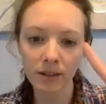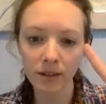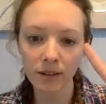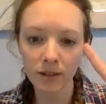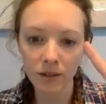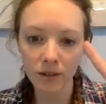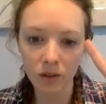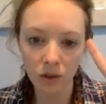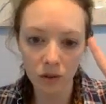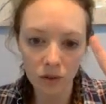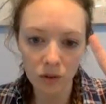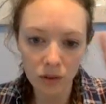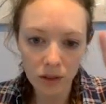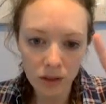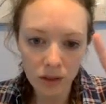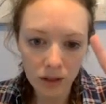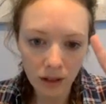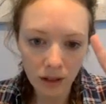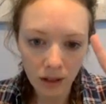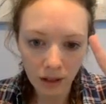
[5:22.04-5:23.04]
So there's
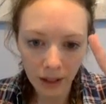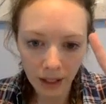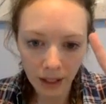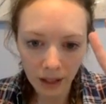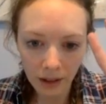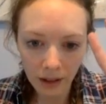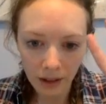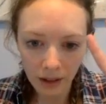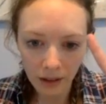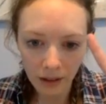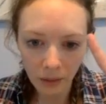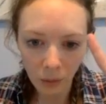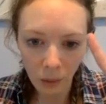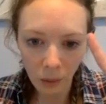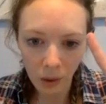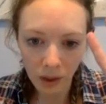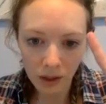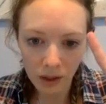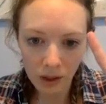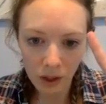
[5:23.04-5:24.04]
like
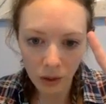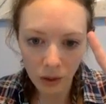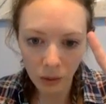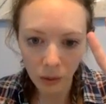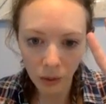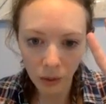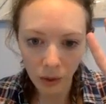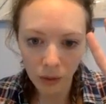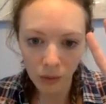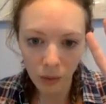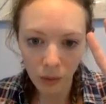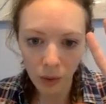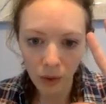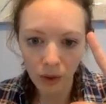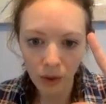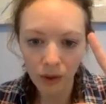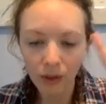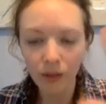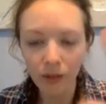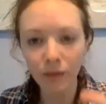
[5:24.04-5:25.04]
1, 2, 3,
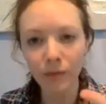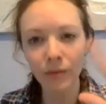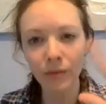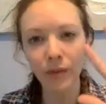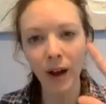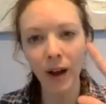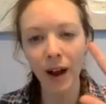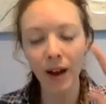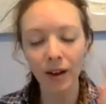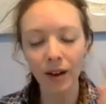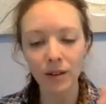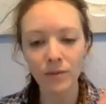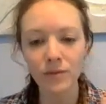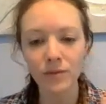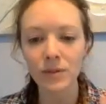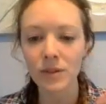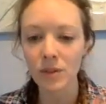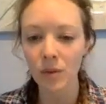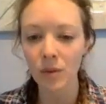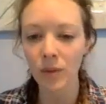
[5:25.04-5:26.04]
4, 5.
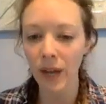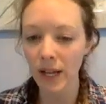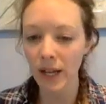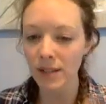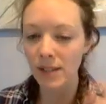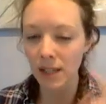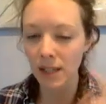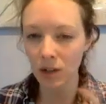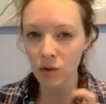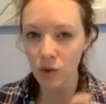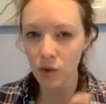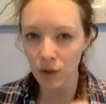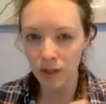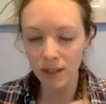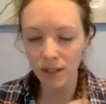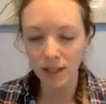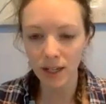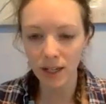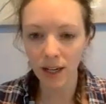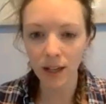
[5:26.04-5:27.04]
So that's
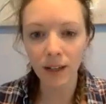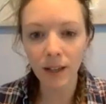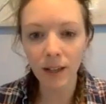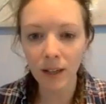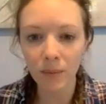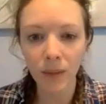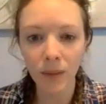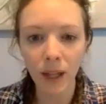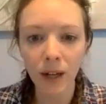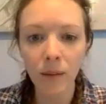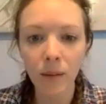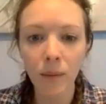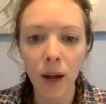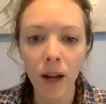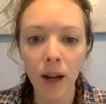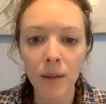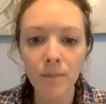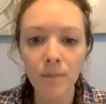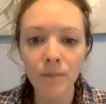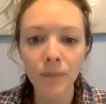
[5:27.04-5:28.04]
interesting. Keep that in
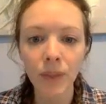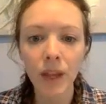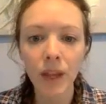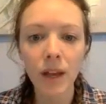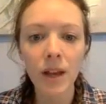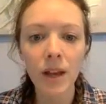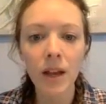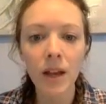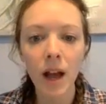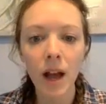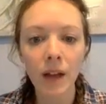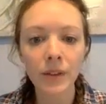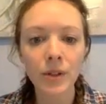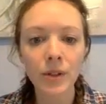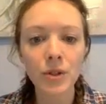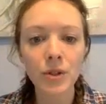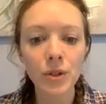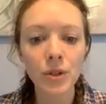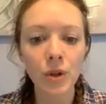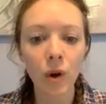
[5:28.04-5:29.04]
mind. And their
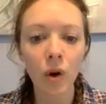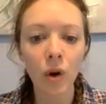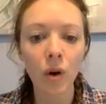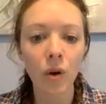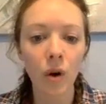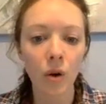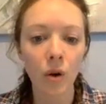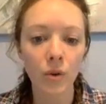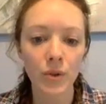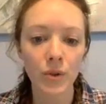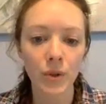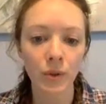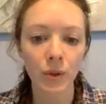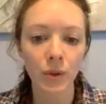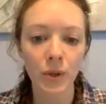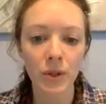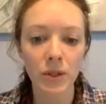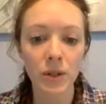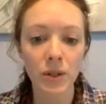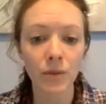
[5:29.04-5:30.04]
skull also
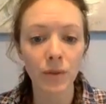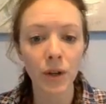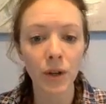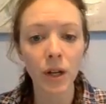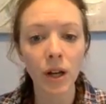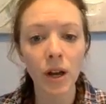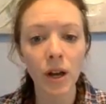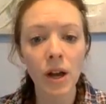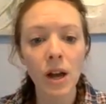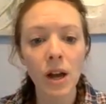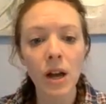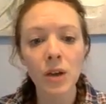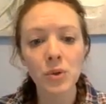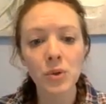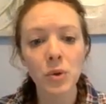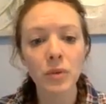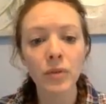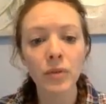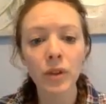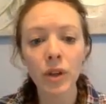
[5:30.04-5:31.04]
looks different. So
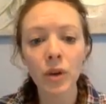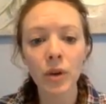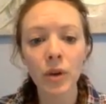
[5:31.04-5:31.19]
even though,